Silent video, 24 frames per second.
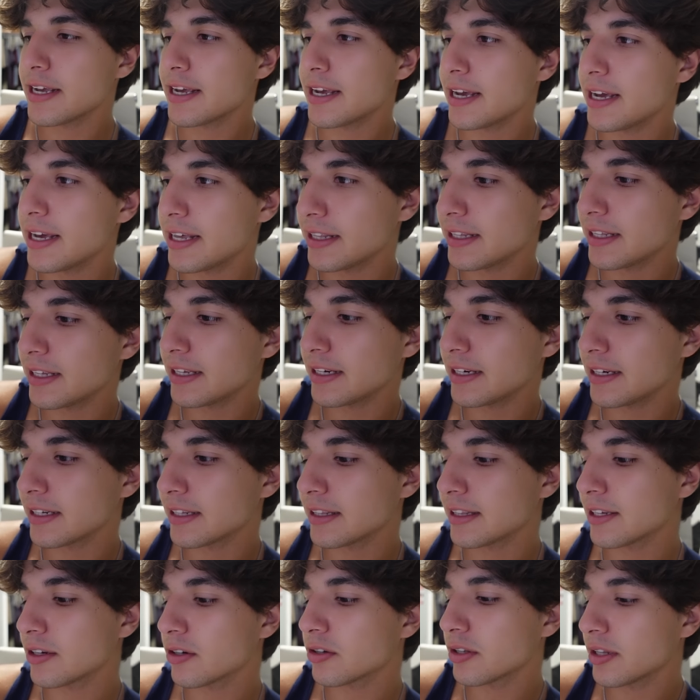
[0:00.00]
And
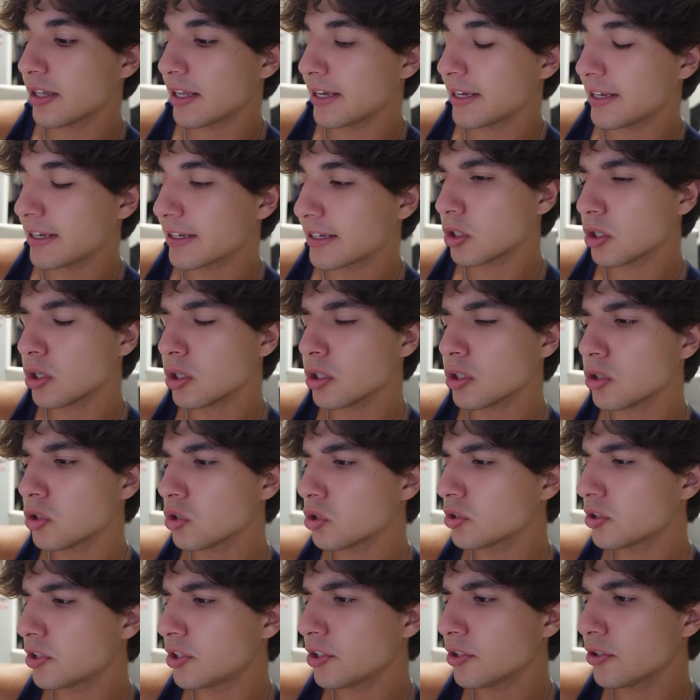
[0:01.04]
then they're like, oh, it
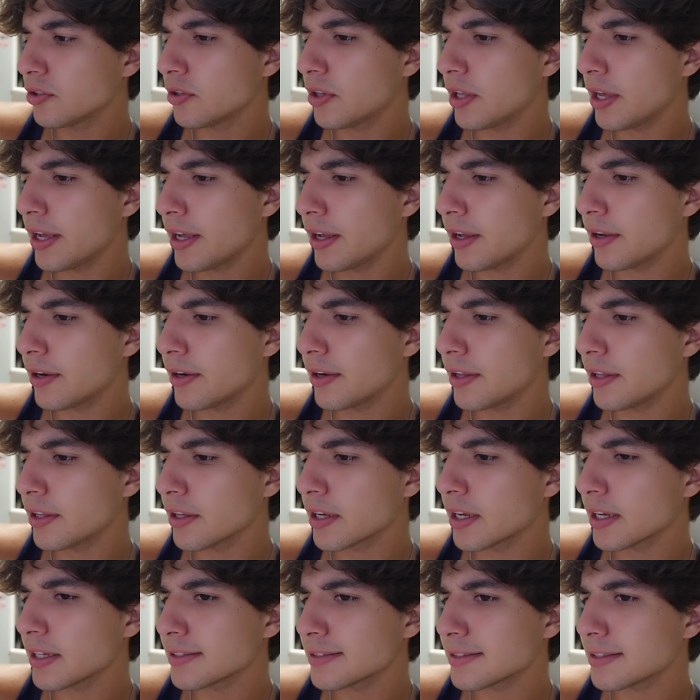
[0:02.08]
looks here that it
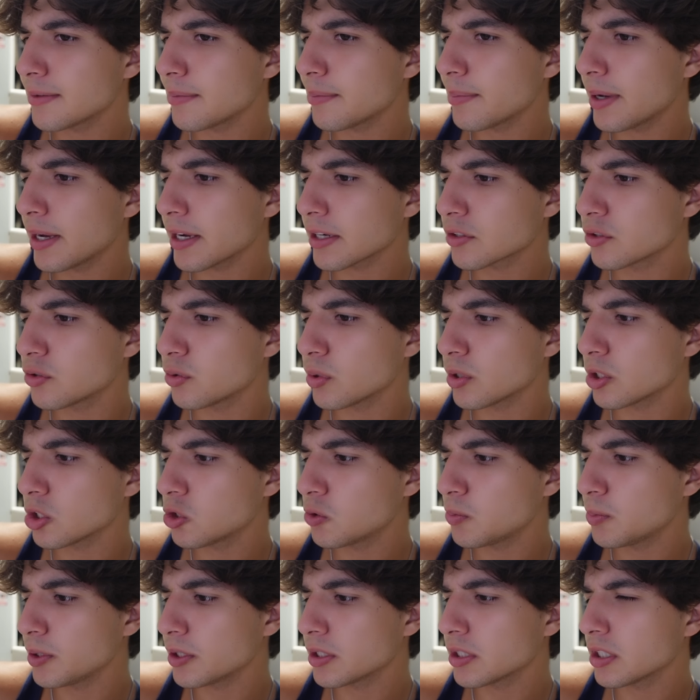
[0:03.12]
got sent back to
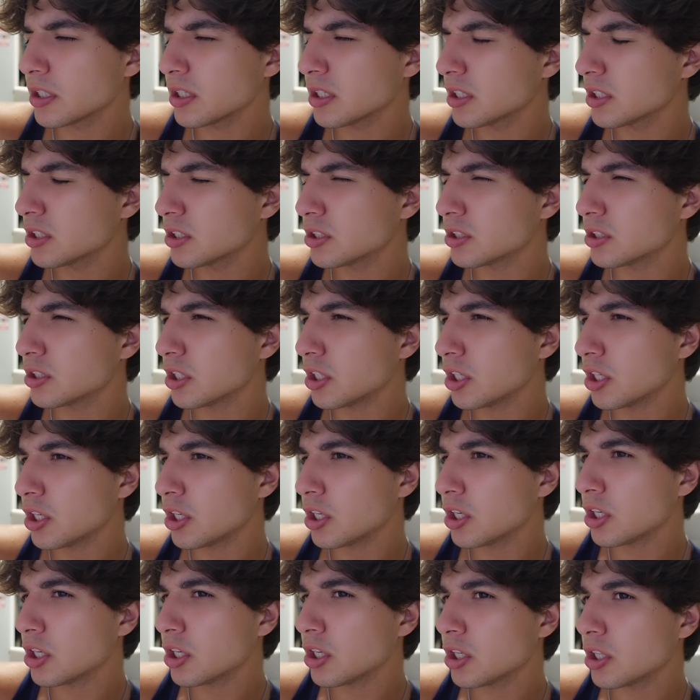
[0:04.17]
us because
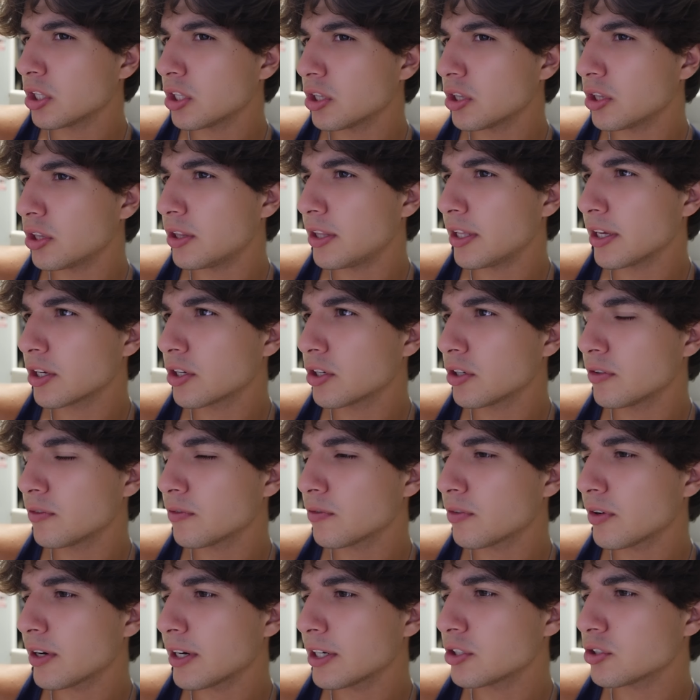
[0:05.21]
they couldn't
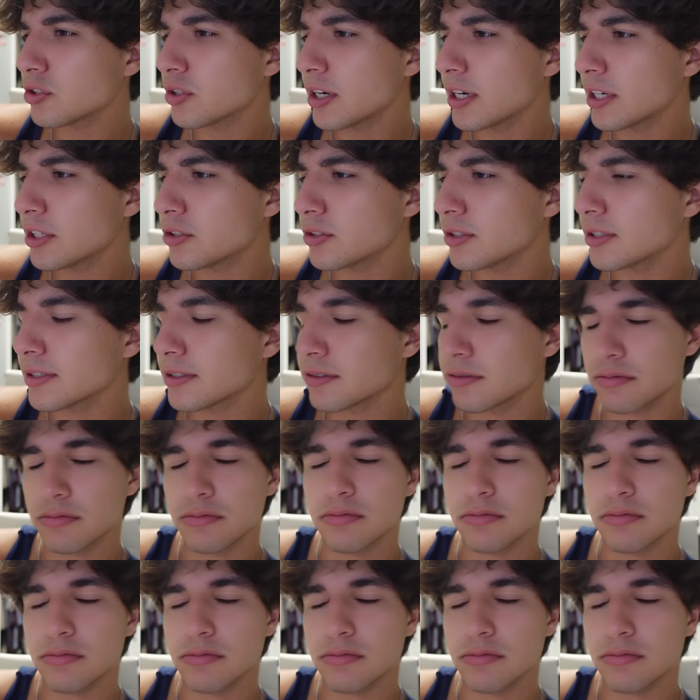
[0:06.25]
find your address.